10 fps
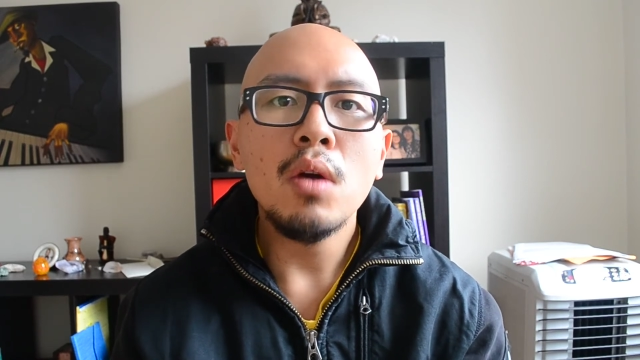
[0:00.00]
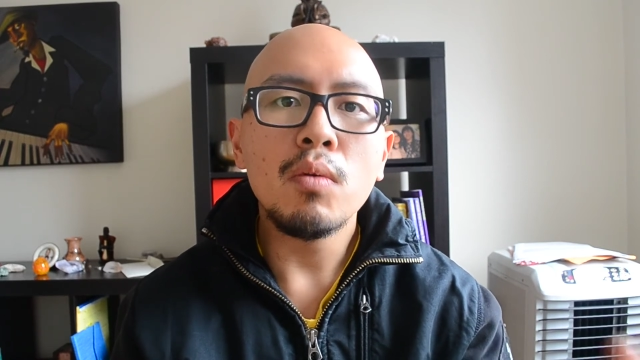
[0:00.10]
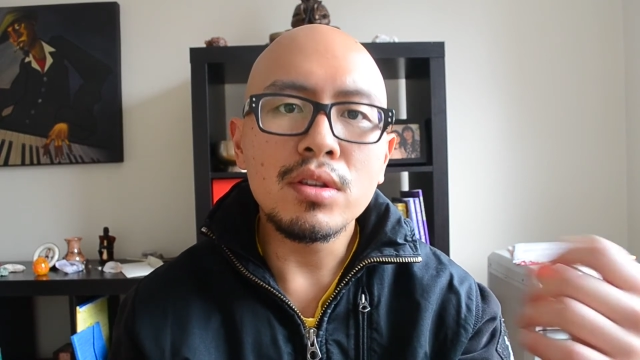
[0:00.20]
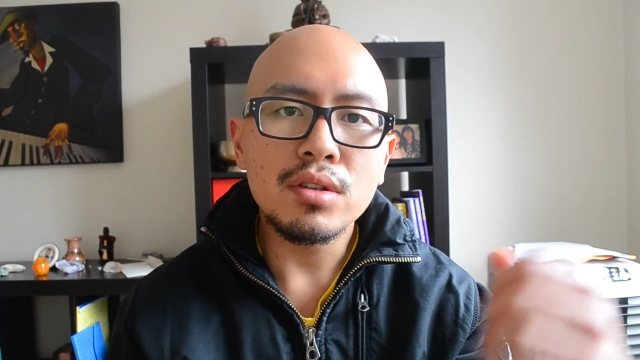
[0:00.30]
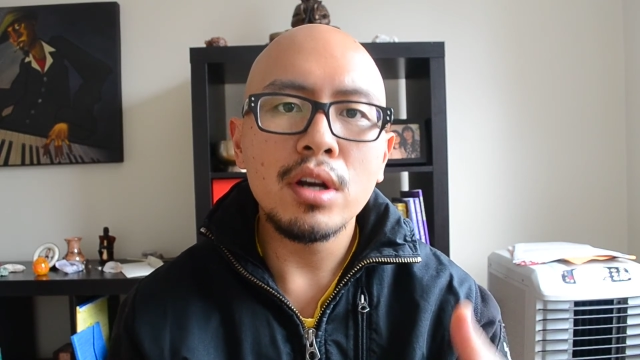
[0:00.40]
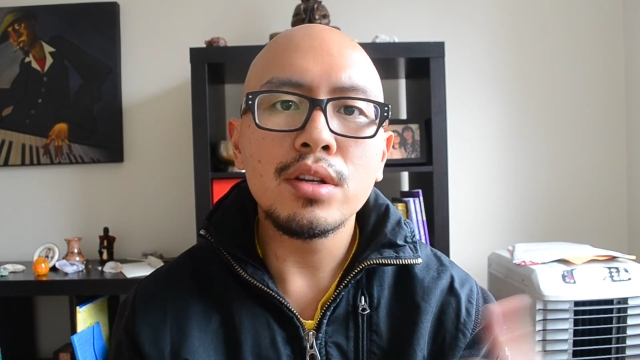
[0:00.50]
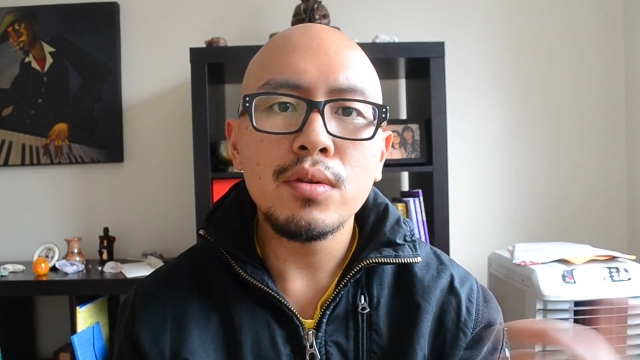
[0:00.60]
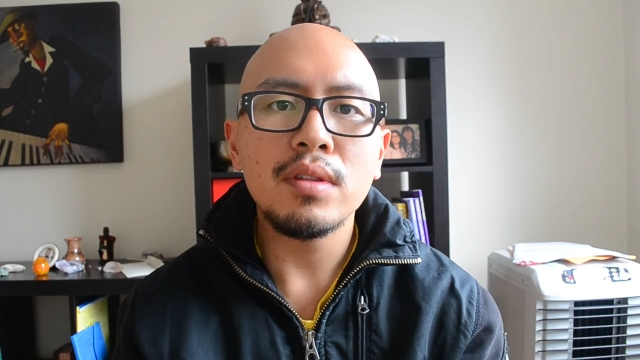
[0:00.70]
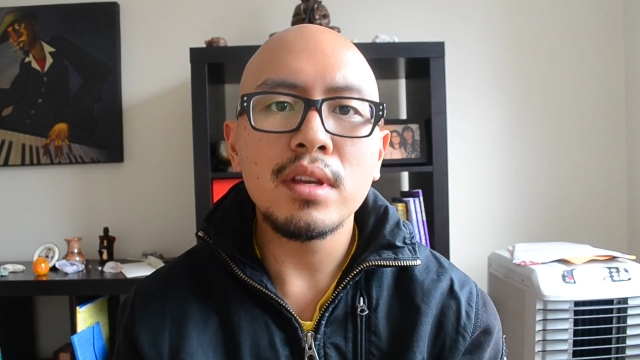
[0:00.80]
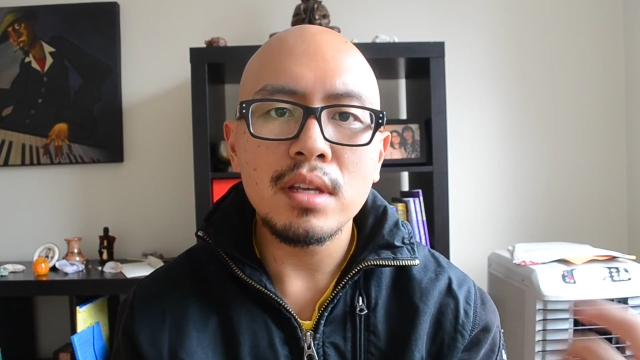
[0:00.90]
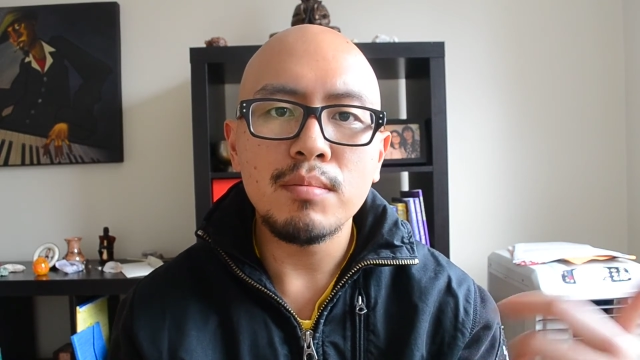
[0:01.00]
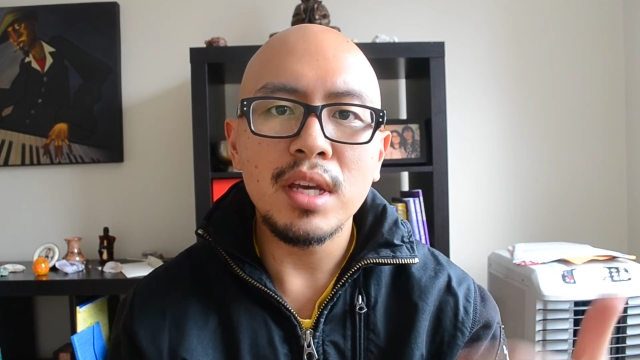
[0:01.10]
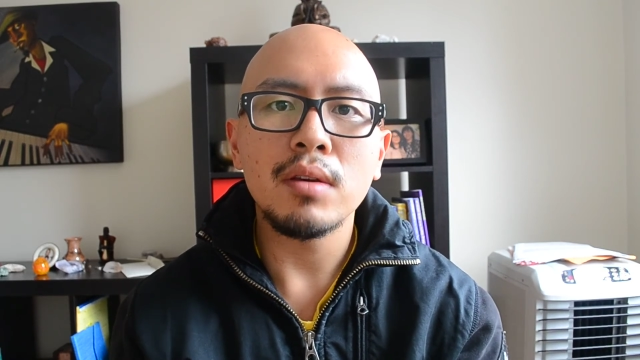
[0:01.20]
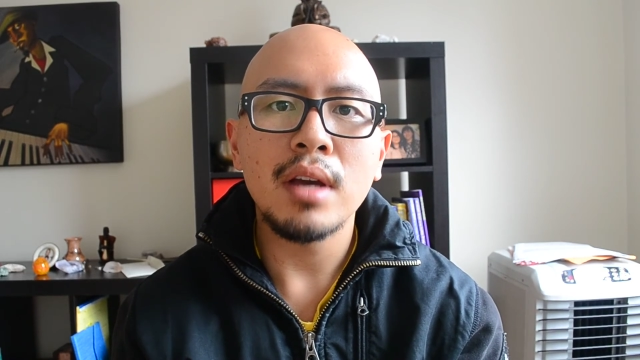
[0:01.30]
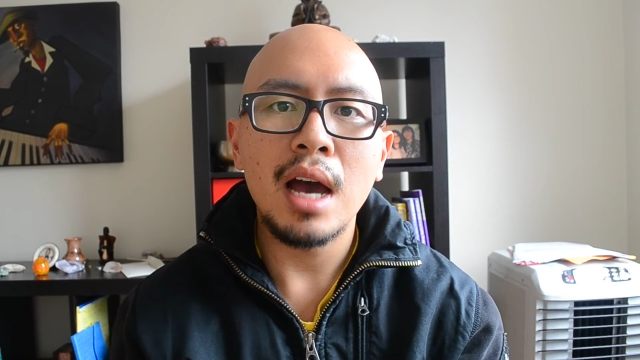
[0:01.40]
when you start doing things that
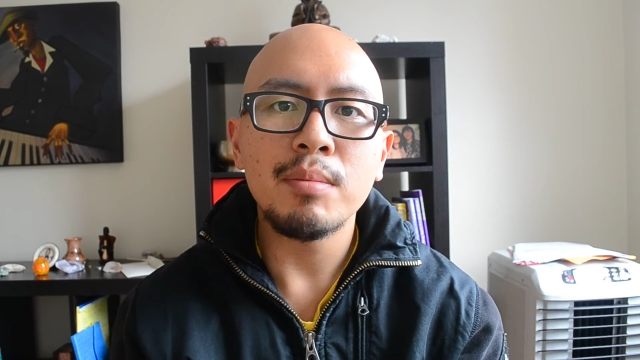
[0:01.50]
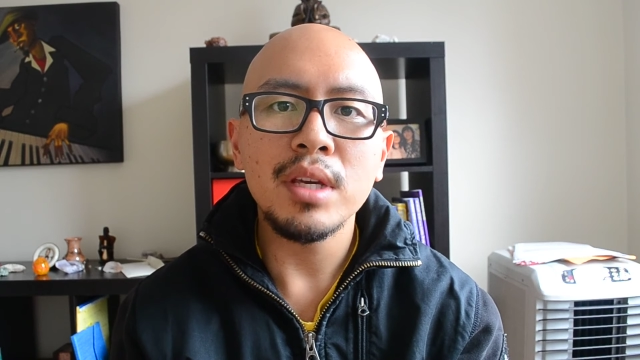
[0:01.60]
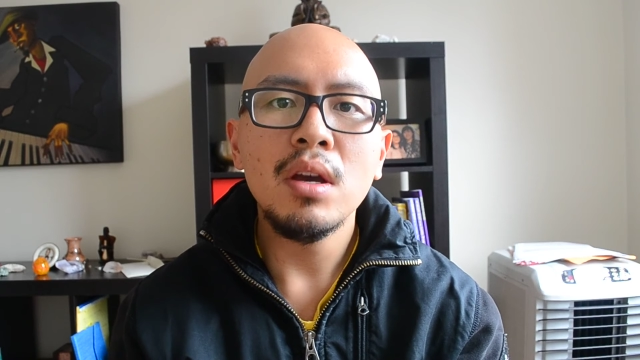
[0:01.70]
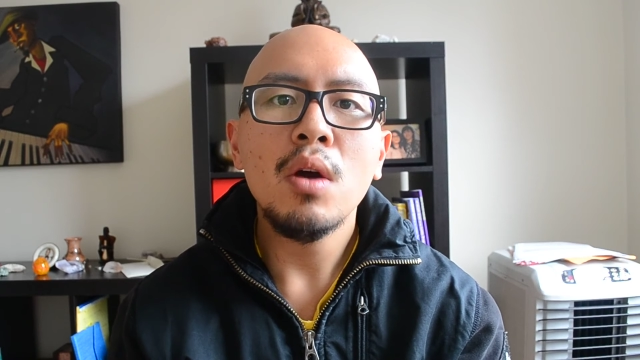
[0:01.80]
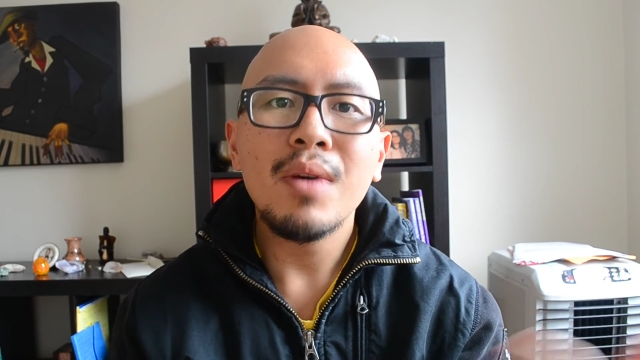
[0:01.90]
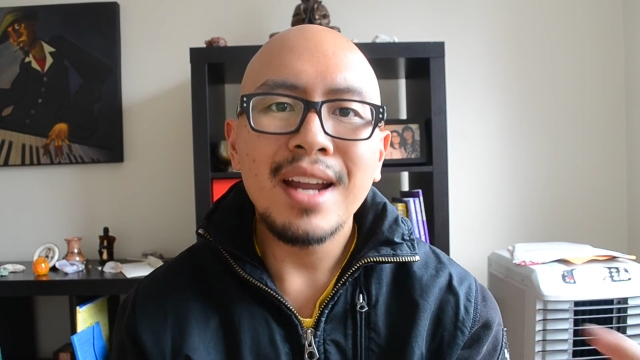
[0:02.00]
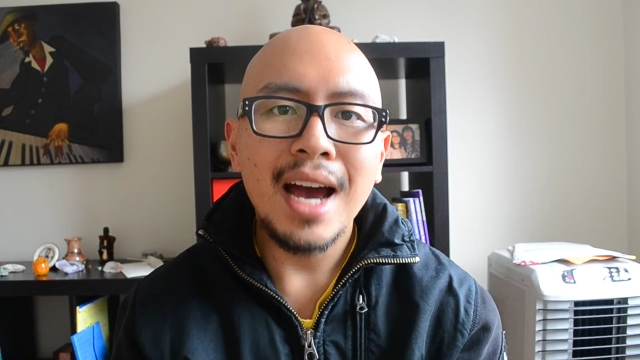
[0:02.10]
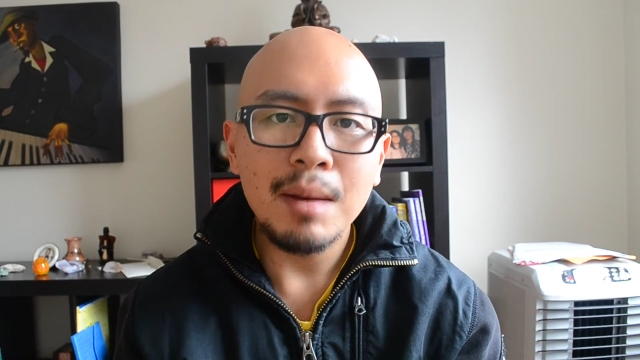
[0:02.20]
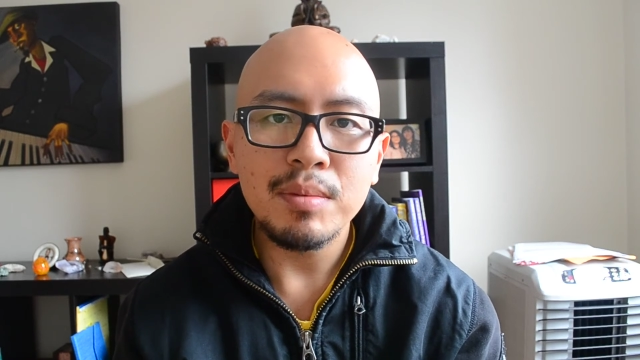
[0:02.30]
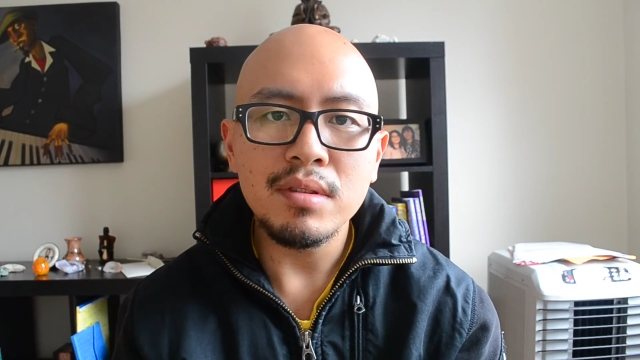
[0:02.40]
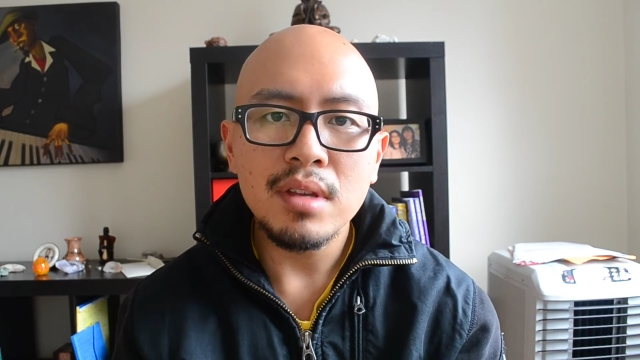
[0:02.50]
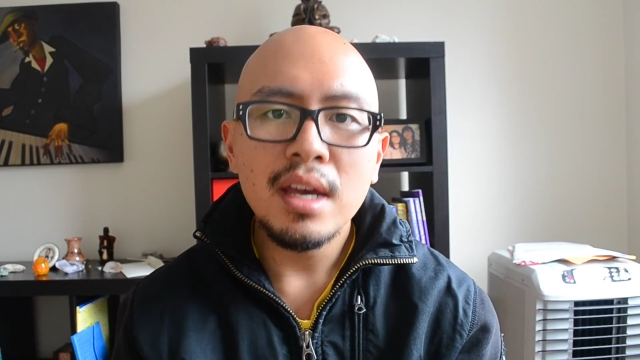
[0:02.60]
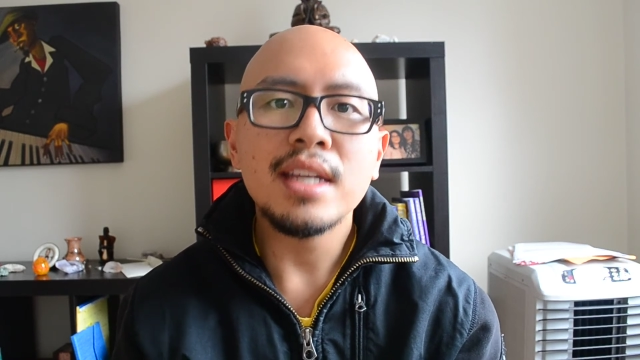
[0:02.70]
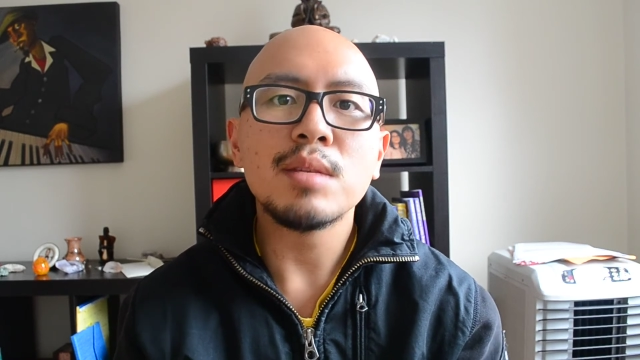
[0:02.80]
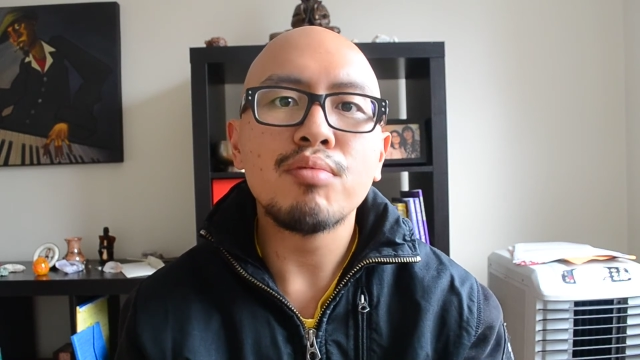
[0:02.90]
make you happy, what happens
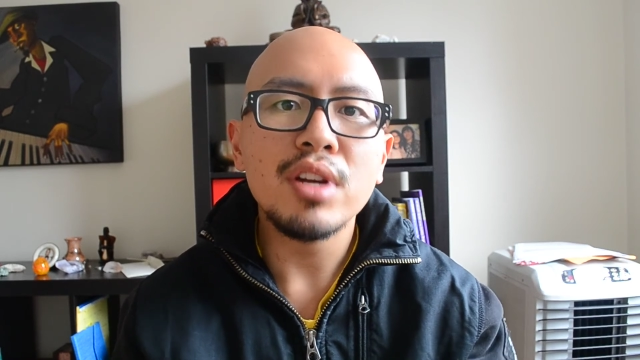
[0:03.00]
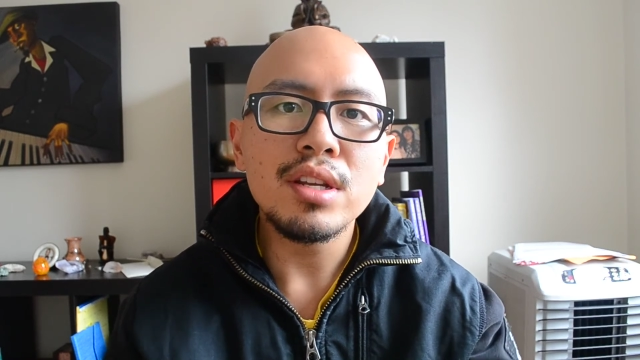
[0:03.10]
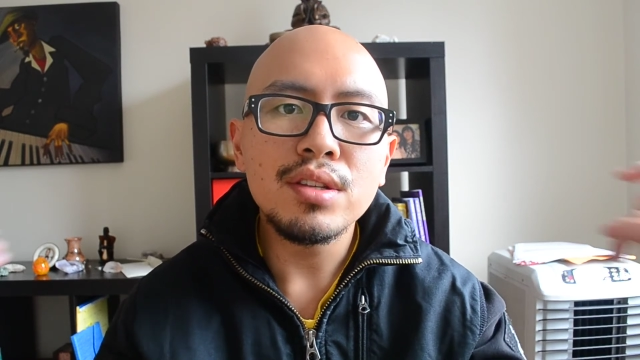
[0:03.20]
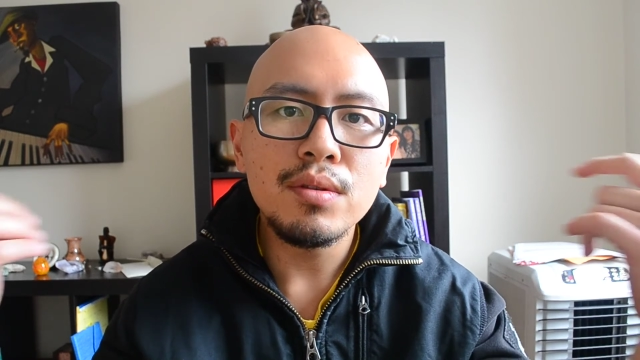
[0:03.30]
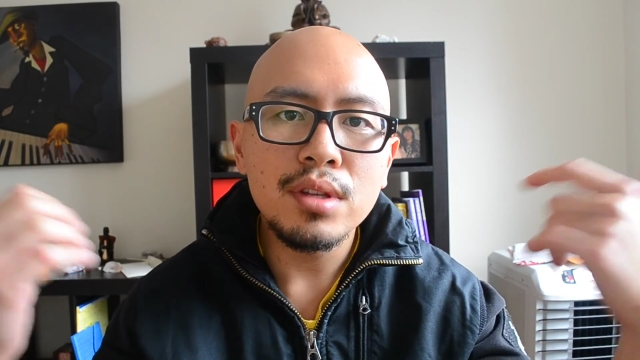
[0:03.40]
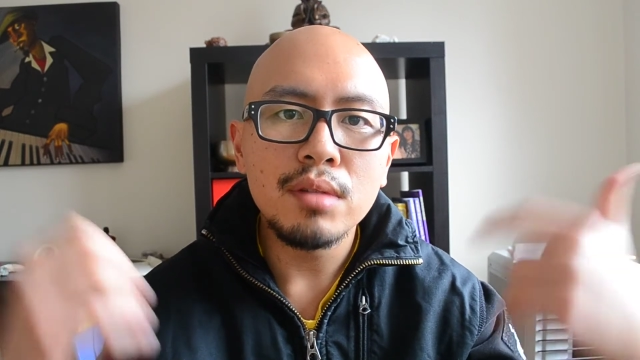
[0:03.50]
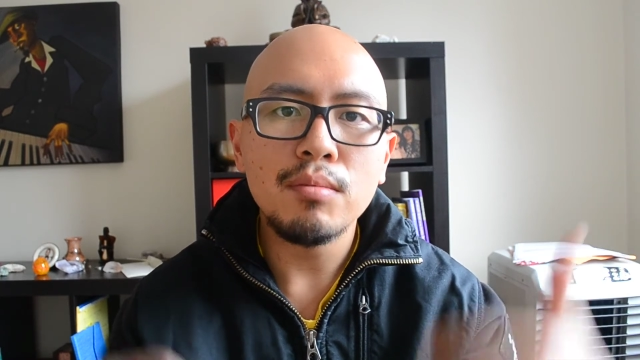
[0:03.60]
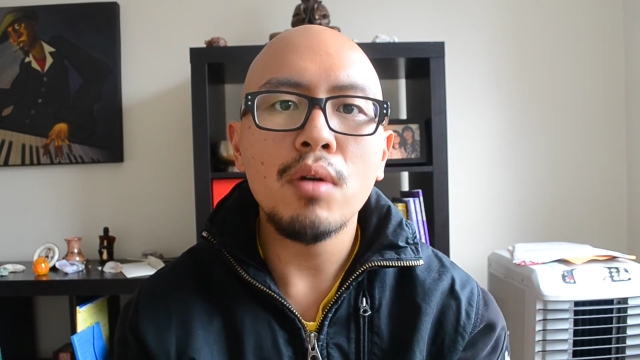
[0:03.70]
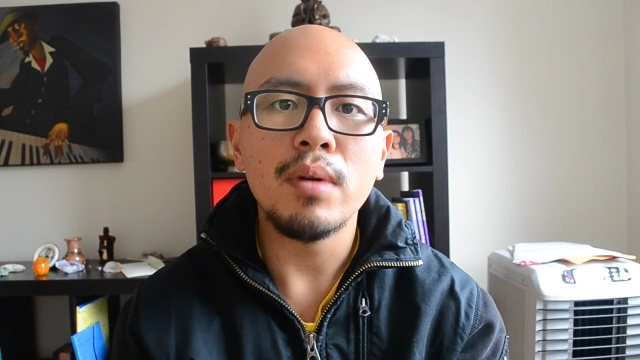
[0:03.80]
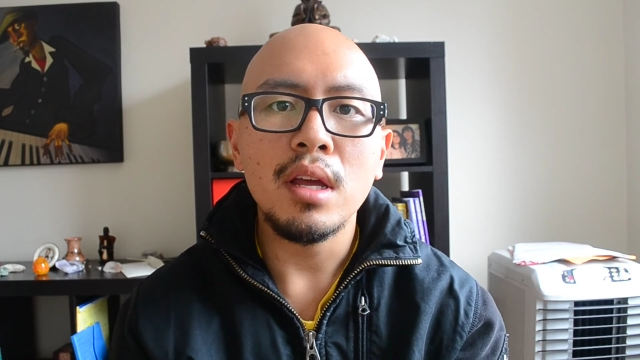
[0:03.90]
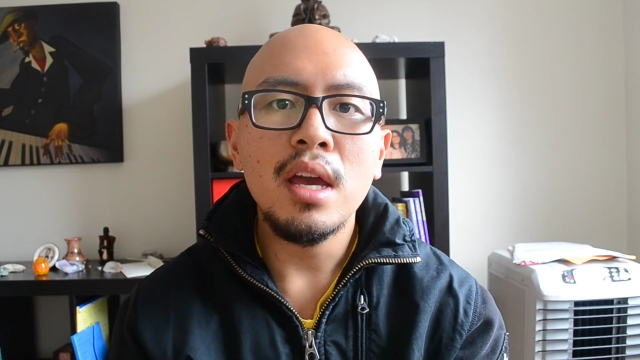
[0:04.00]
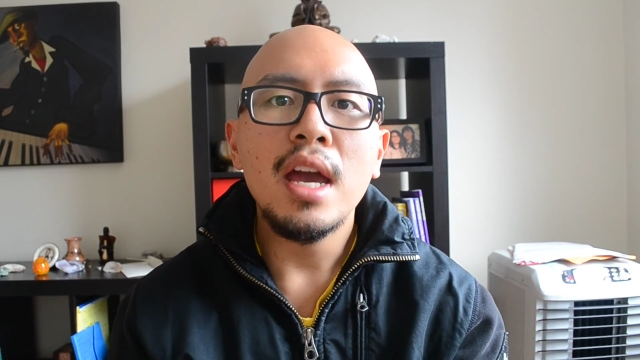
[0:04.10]
is it brings you into the moment.